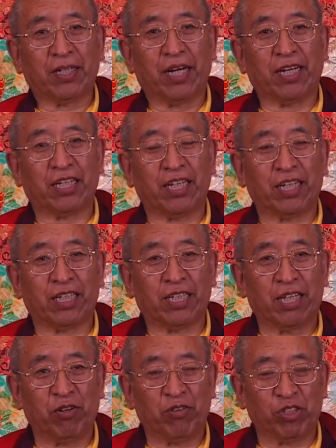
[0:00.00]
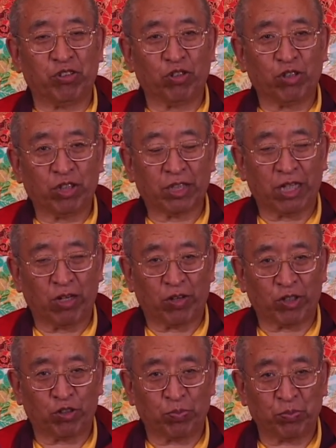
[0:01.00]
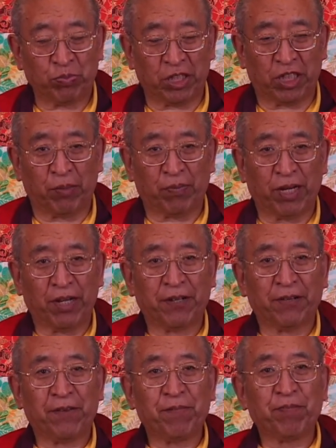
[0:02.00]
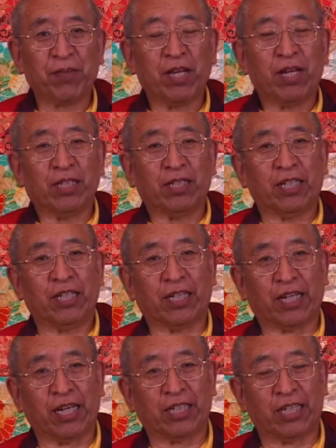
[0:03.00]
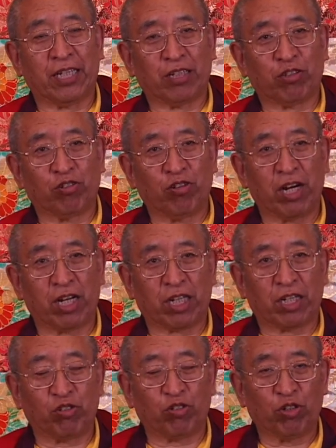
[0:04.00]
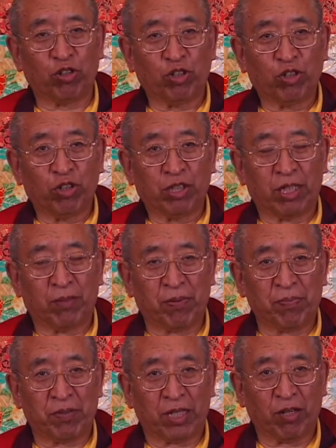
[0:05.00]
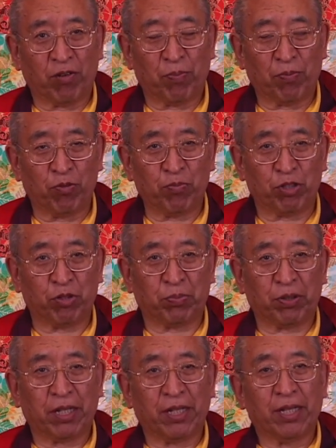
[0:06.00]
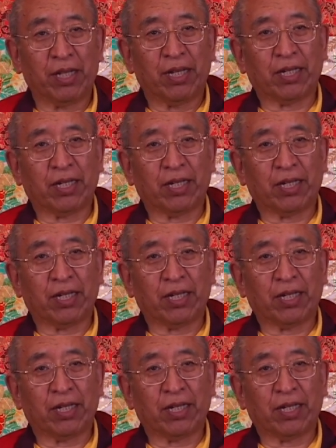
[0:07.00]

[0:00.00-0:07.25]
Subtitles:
There is no sentient being anywhere that actually wishes to suffer, wishes to avoid happiness.